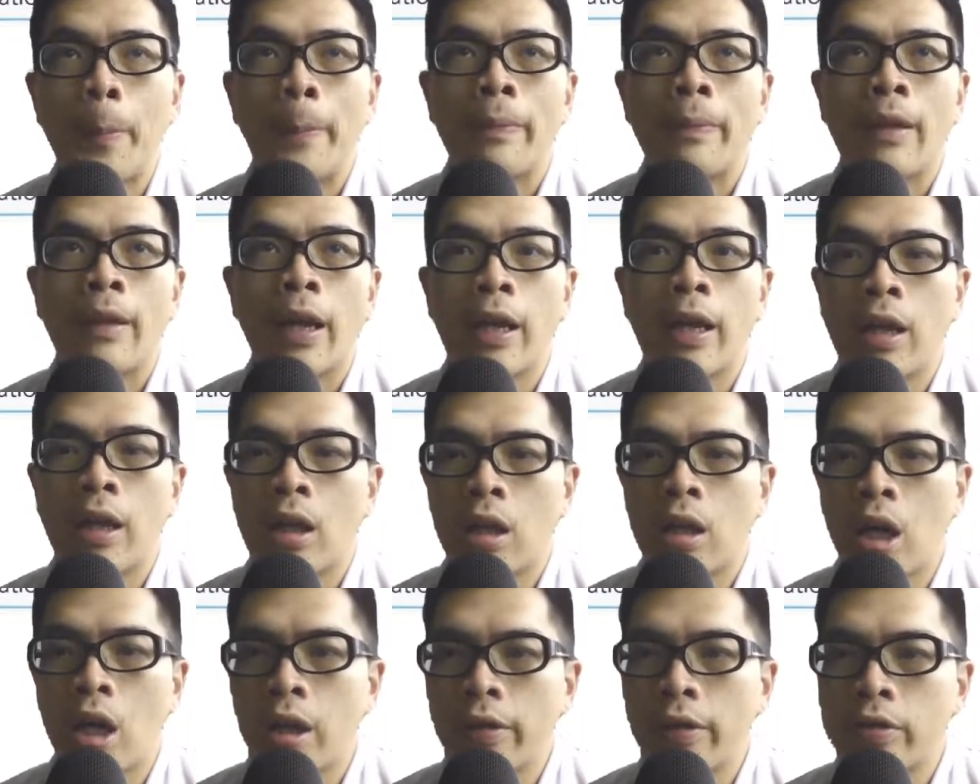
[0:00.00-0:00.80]
Okay, a
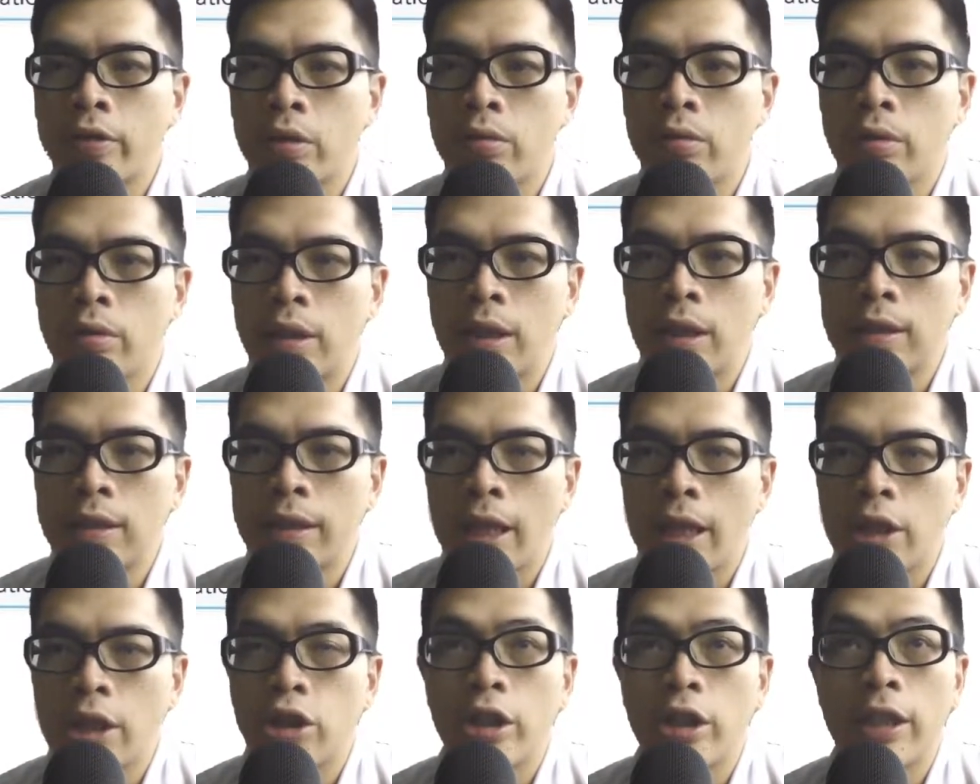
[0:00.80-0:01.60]
lot of students
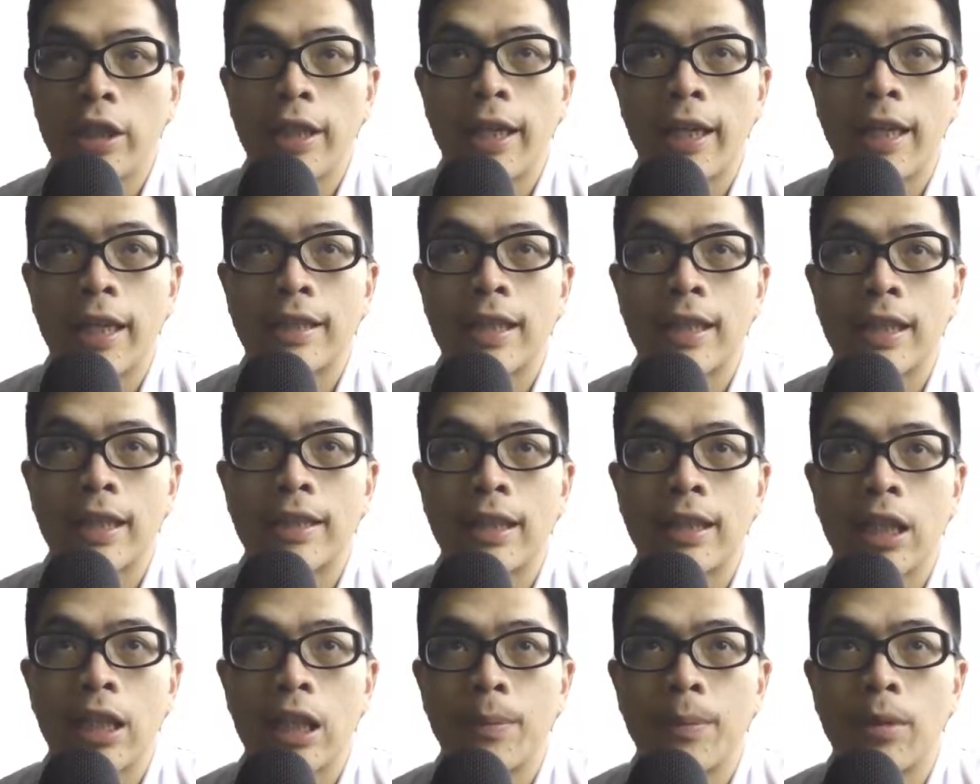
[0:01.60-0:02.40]
actually get
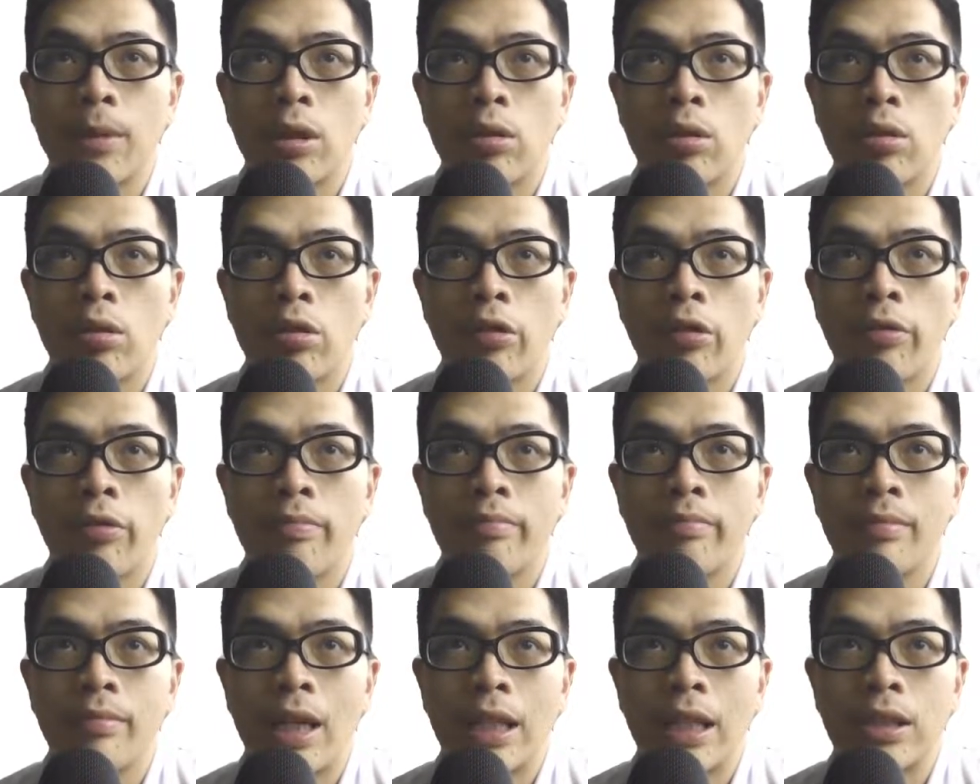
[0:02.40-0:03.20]
sustainable growth
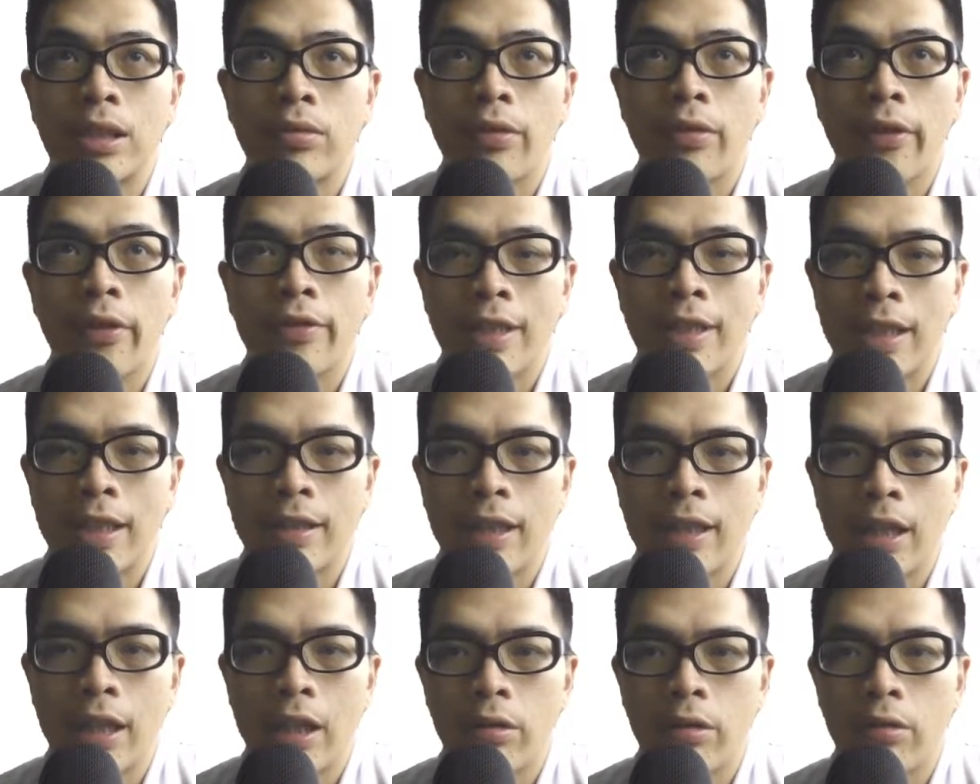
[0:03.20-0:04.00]
mixed with
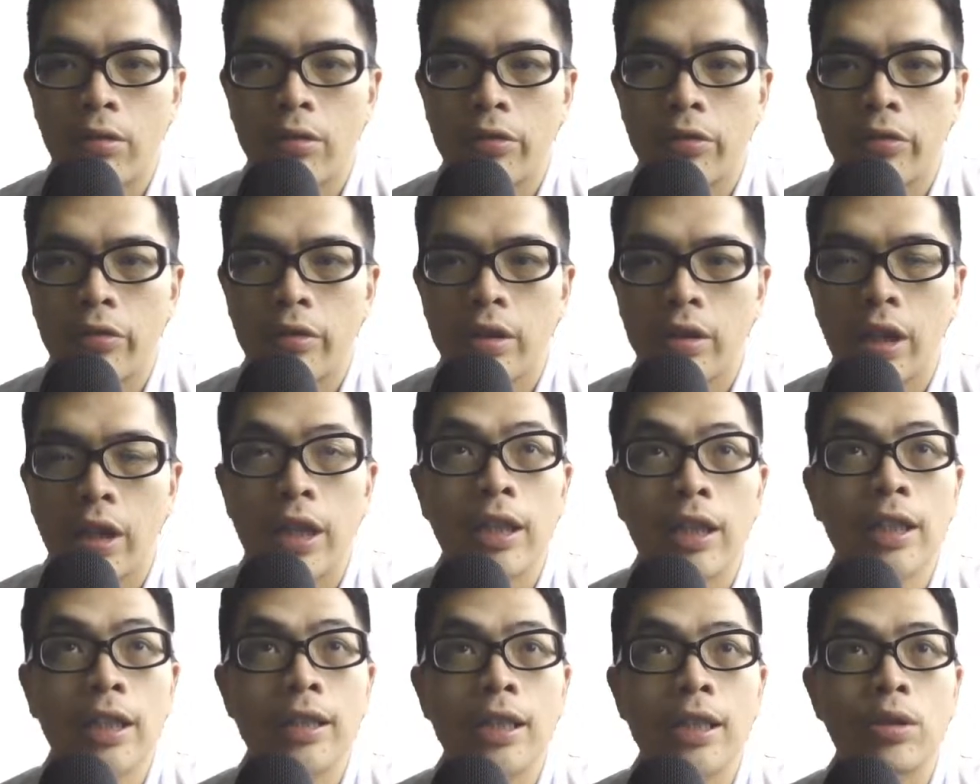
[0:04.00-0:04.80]
sustained growth. Okay,
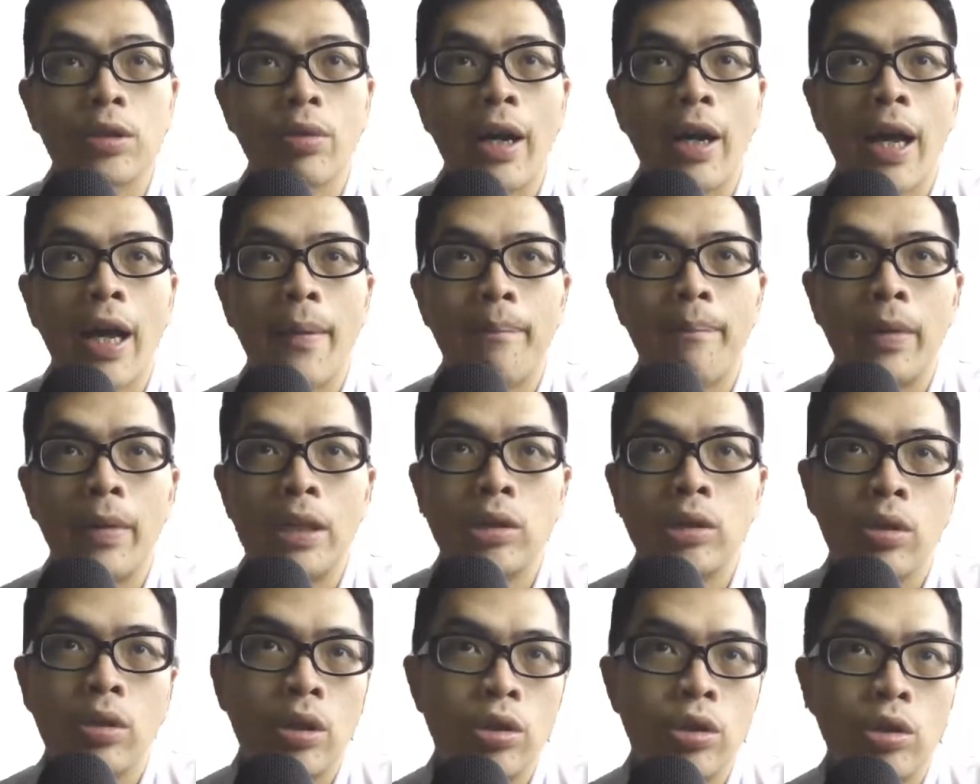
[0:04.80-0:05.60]
this is what
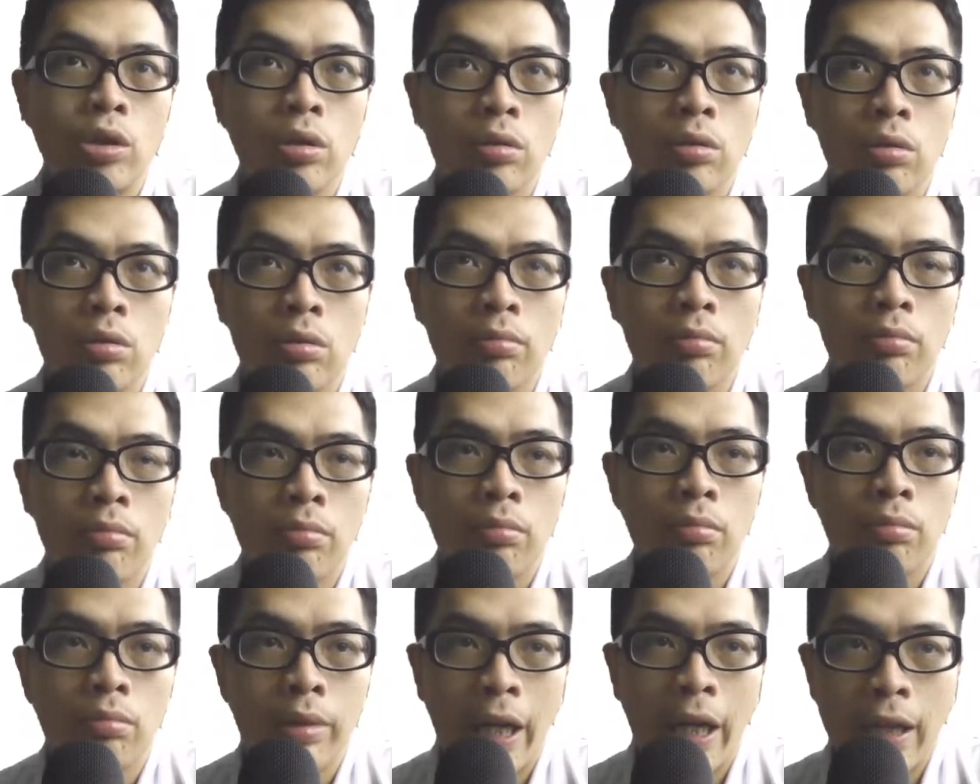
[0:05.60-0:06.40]
happens when you
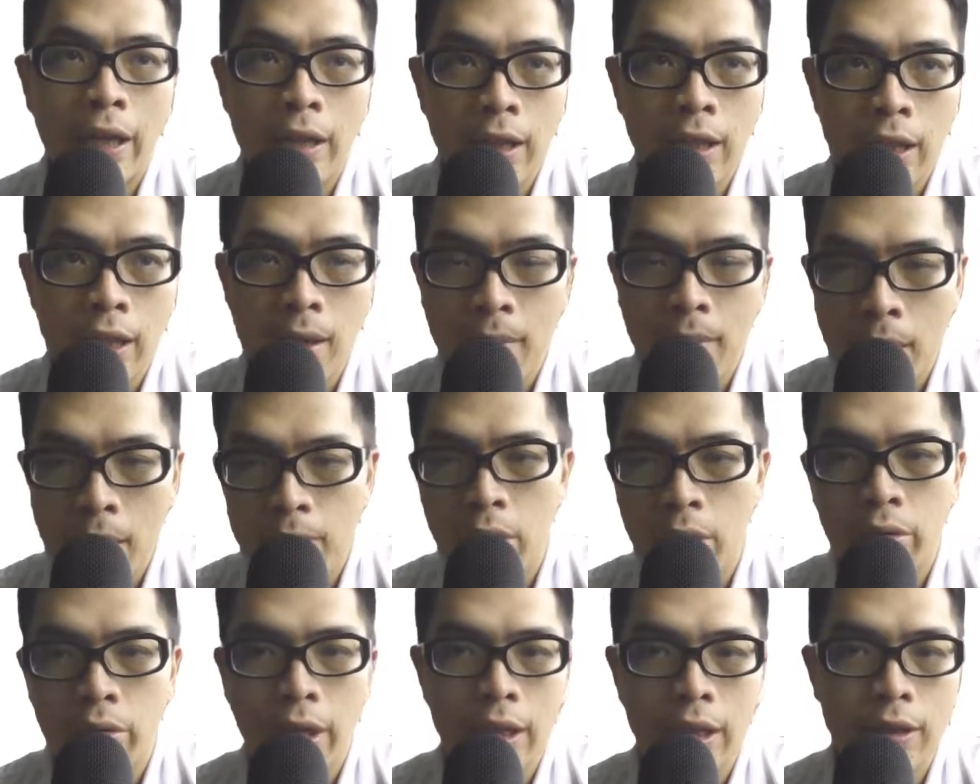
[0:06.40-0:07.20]
blindly
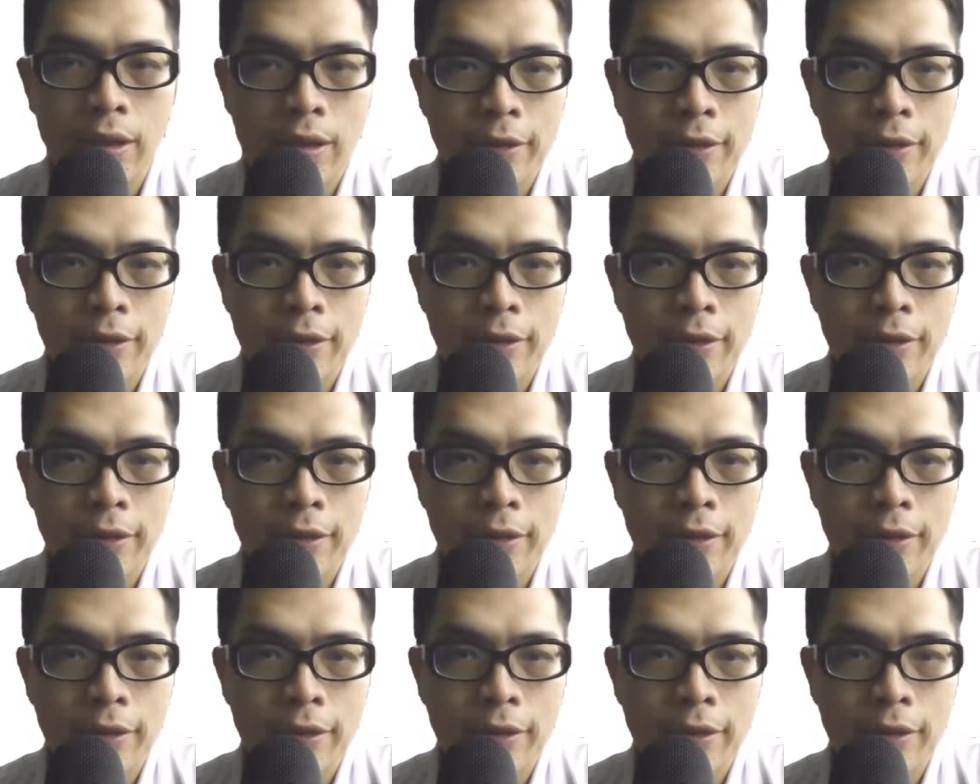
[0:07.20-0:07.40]
memorize.